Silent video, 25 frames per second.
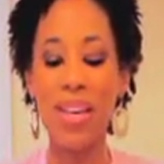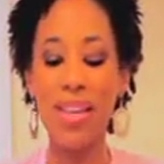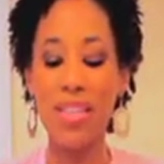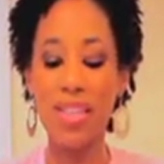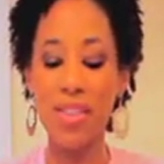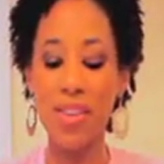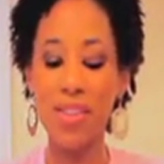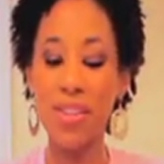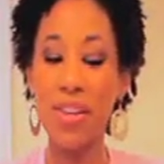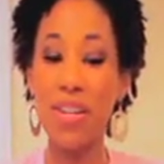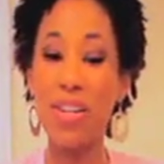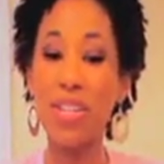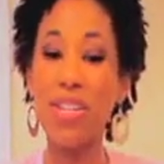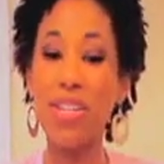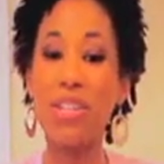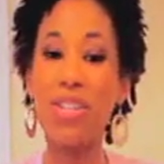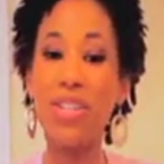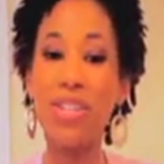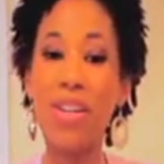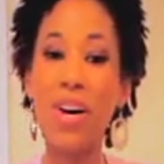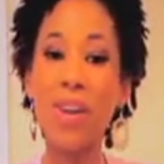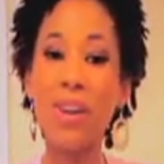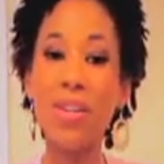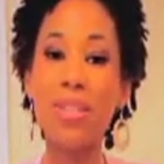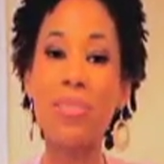So they're
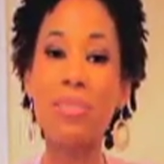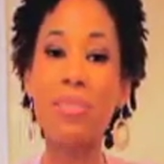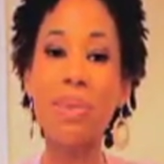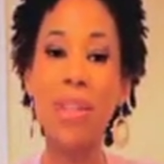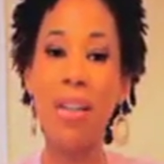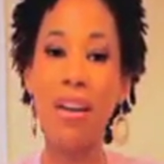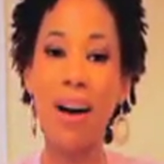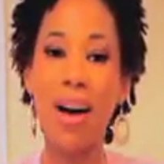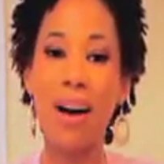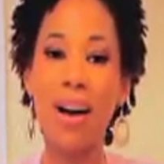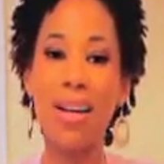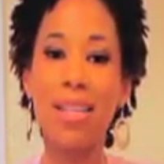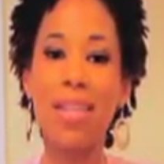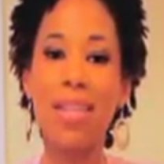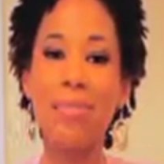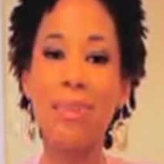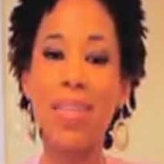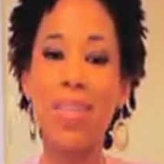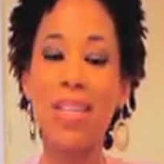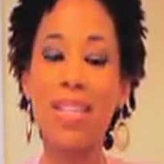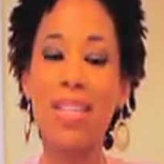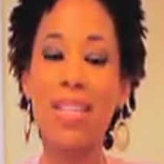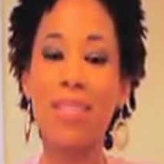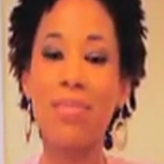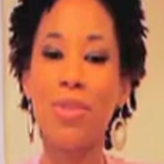soaked pecans
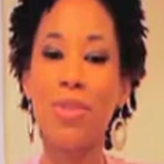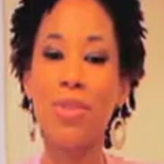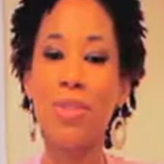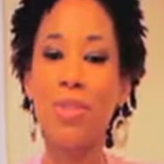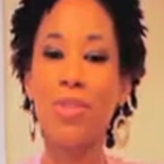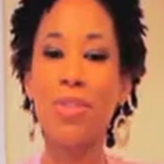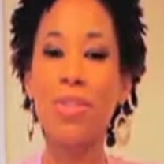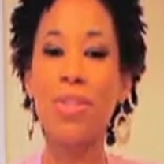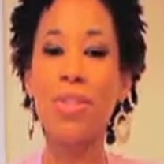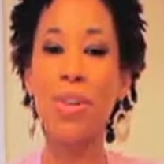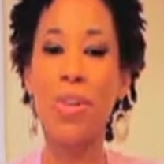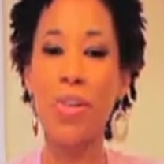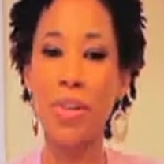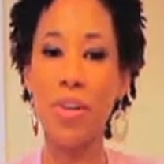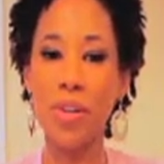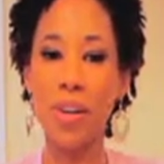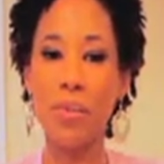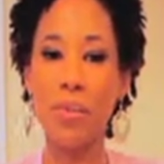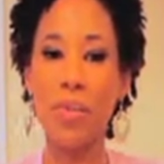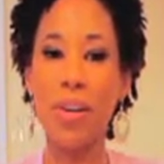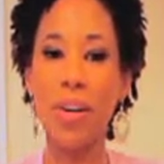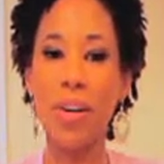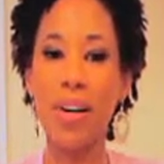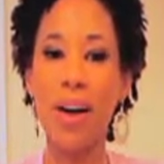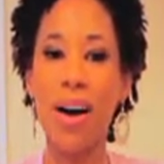because when you soak
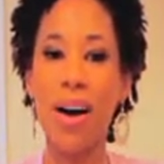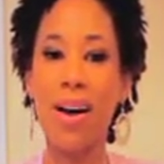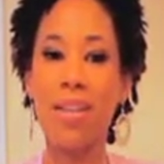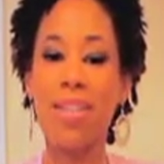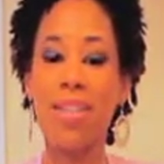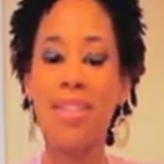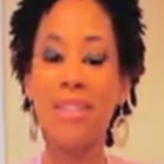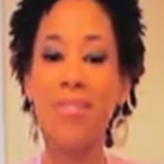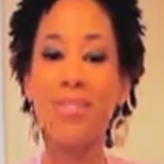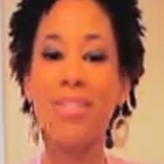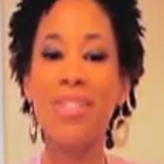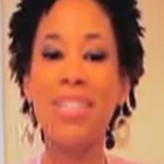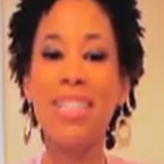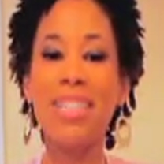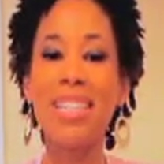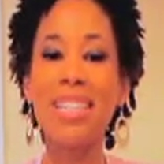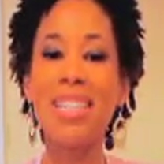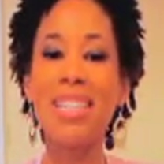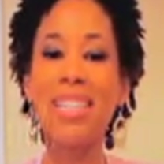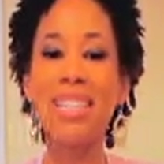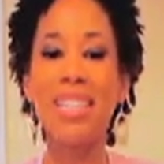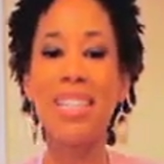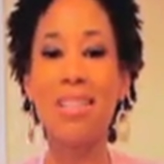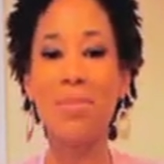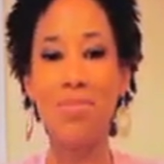your pecans, it
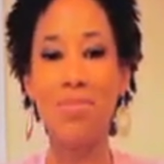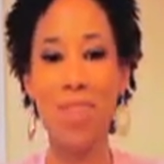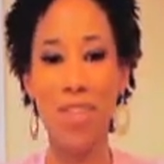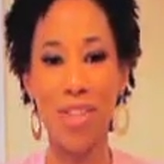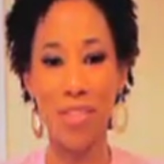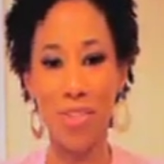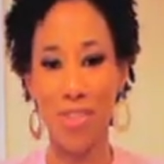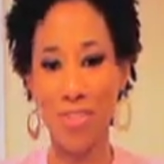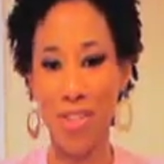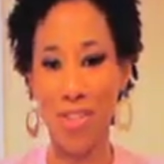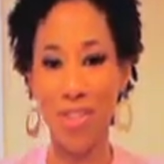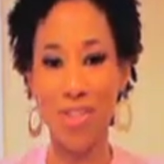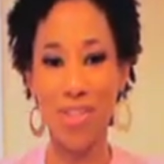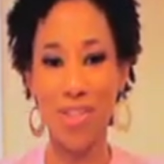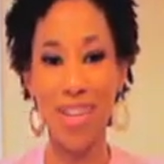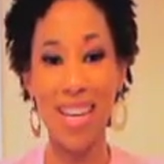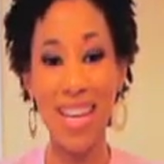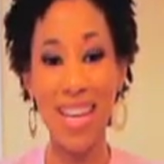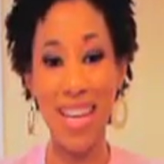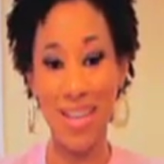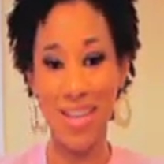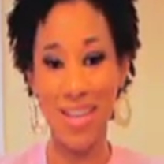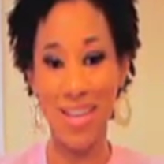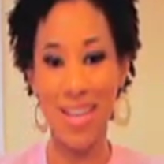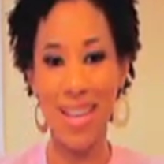releases beneficial
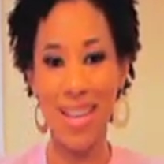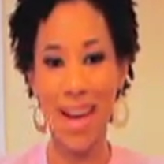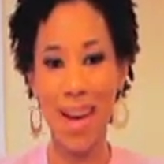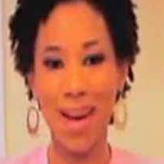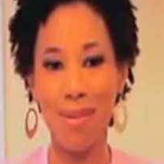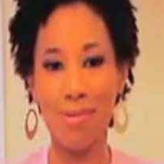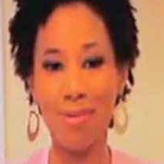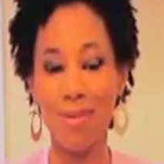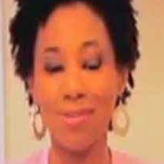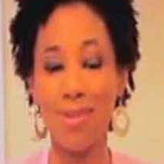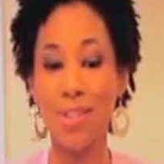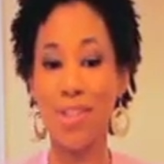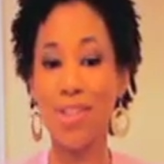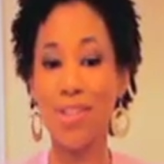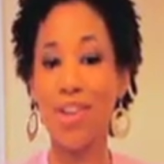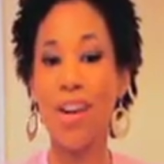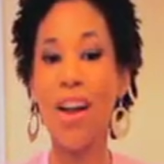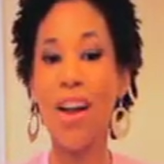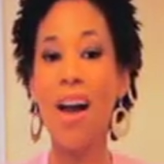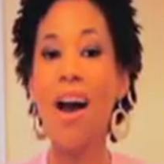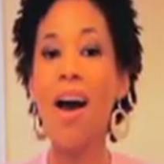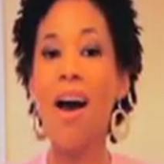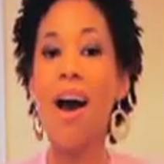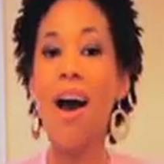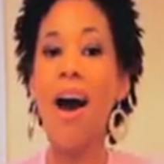enzymes, which
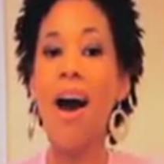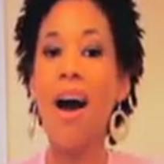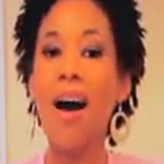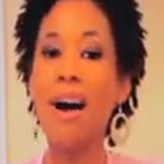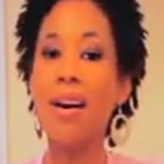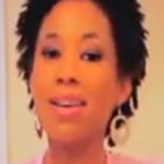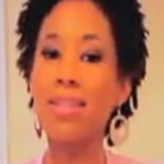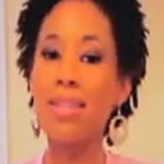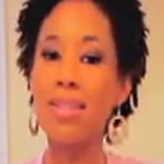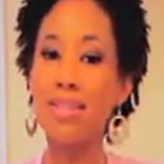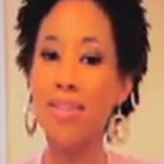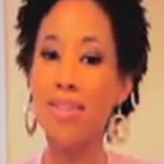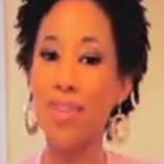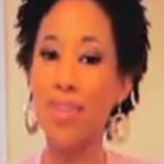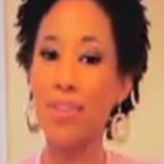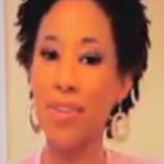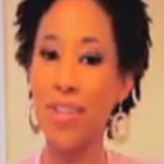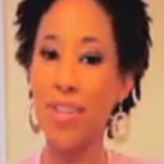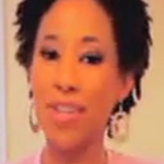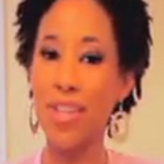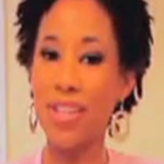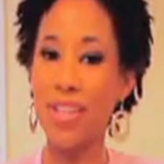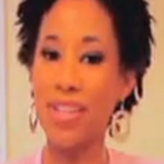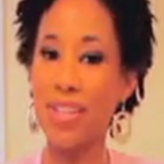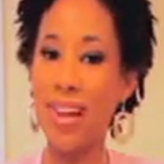are awesome
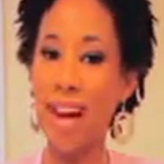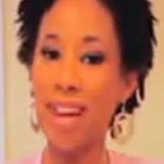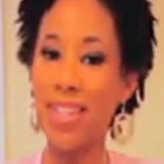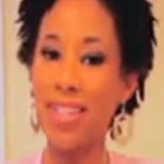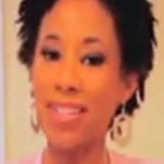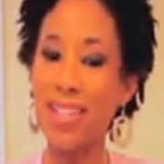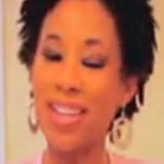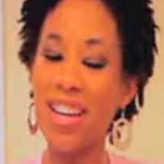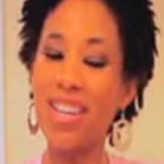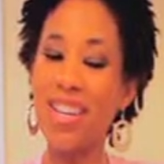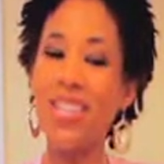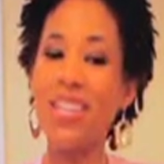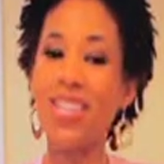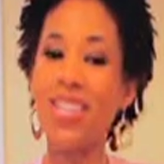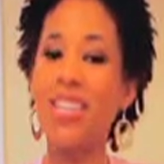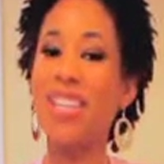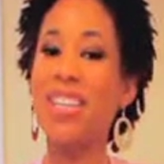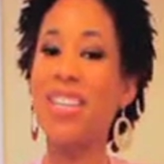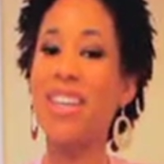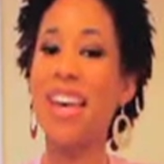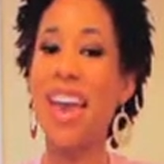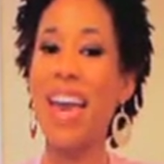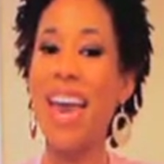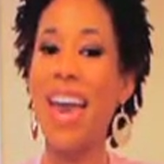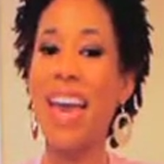for your digestion,
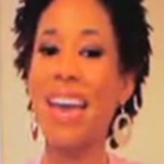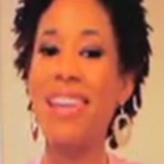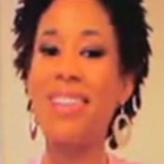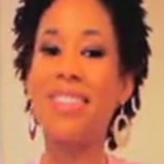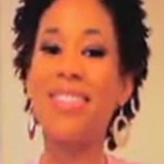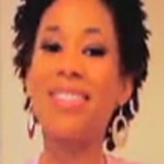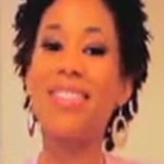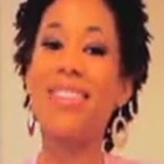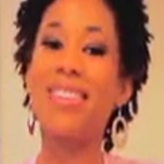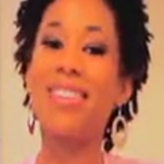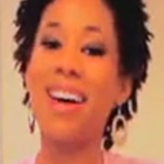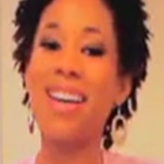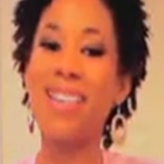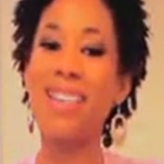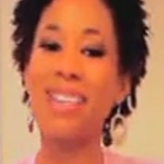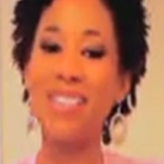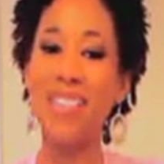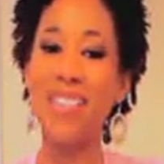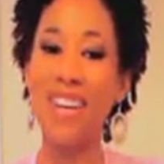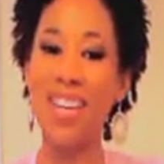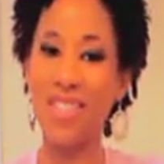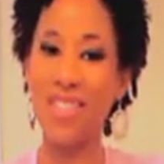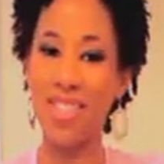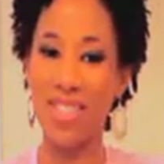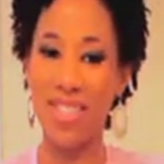and they aid in the
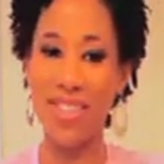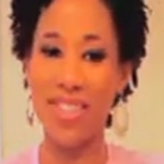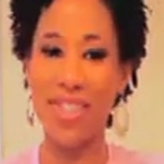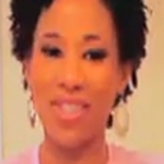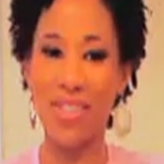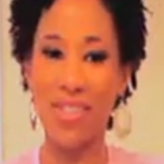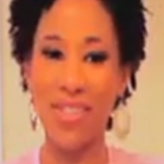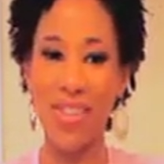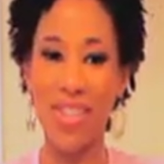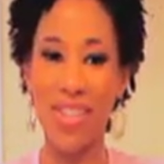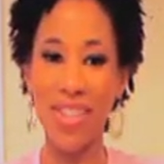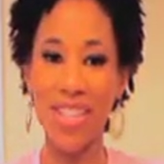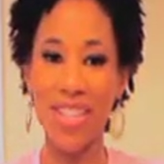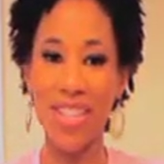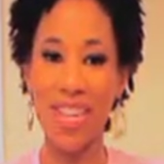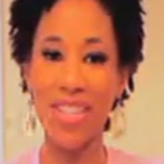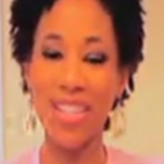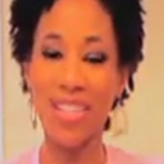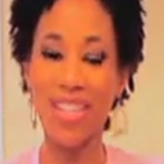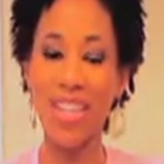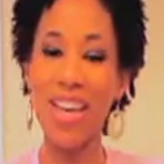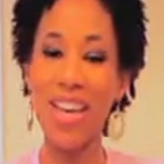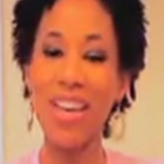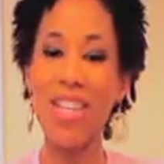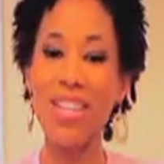digestion of your
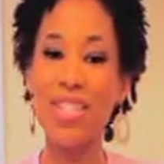nuts.